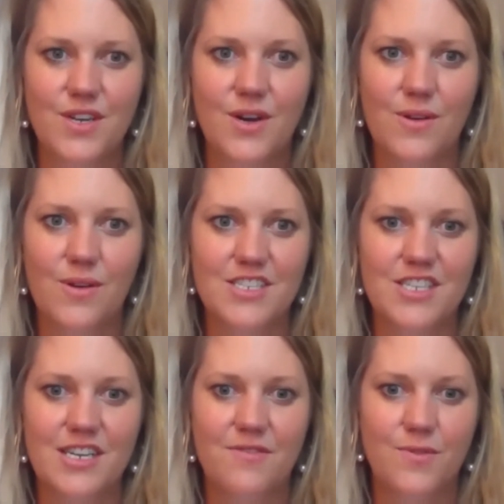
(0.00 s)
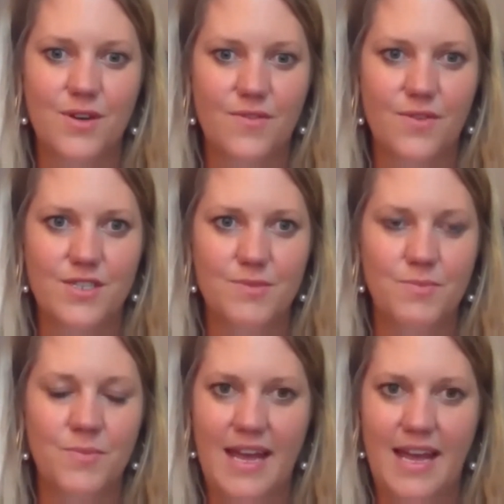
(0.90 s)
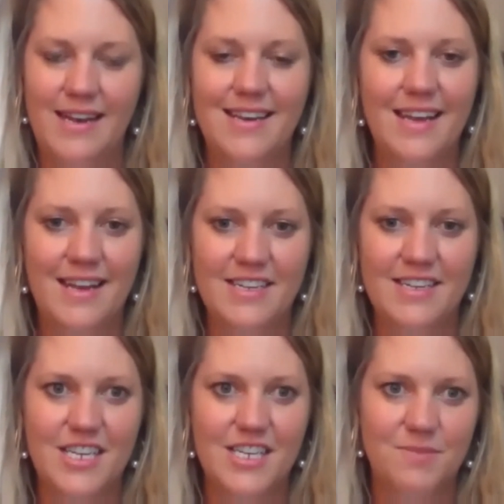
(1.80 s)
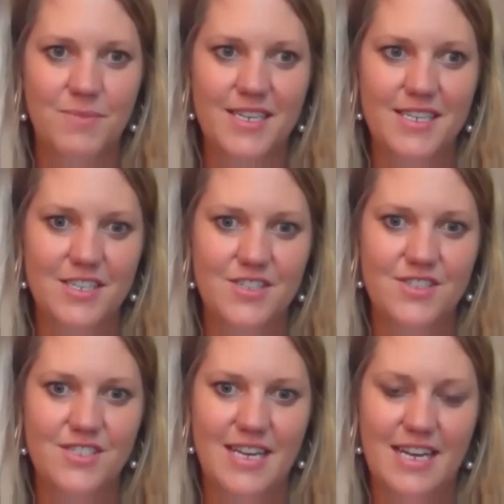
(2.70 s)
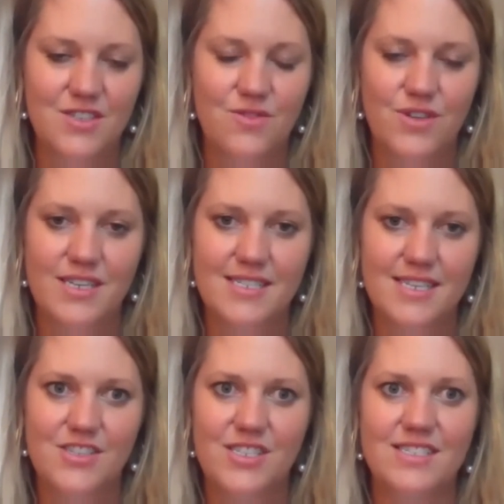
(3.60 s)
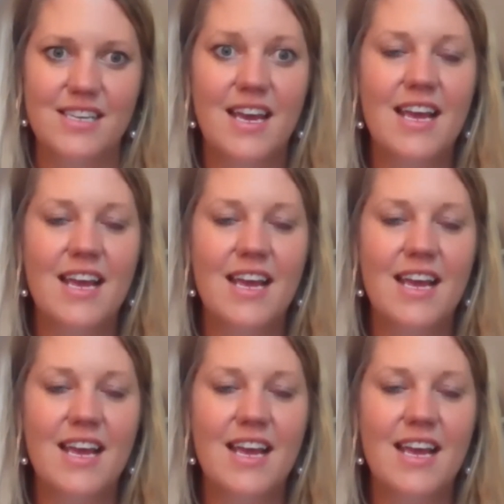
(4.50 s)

a coalition of workforce and education practitioners and national organizations,